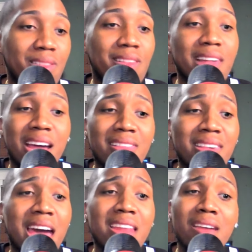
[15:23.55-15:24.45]
Cause like I
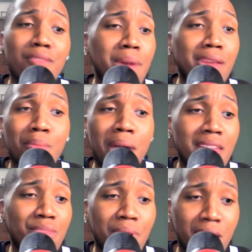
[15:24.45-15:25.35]
said, I never met
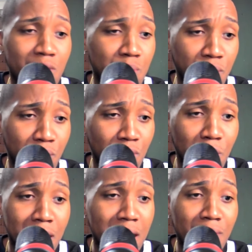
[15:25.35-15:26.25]
nobody's parents before.
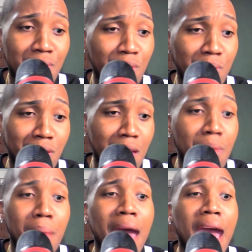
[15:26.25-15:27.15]
Nobody never took me to their
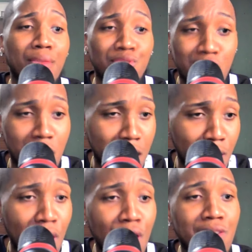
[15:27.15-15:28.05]
mama house, child.
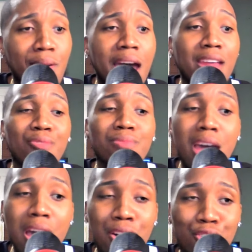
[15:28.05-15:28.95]
So I don't
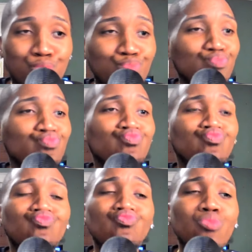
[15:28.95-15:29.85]
know.
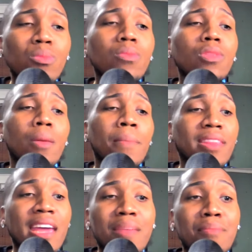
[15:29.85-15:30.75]
But
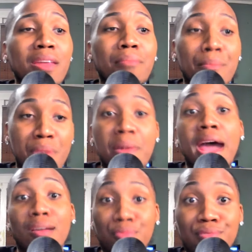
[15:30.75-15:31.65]
they didn't been in my mama
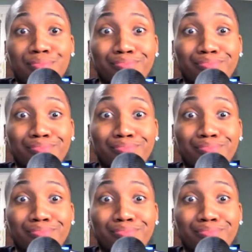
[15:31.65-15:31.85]
house.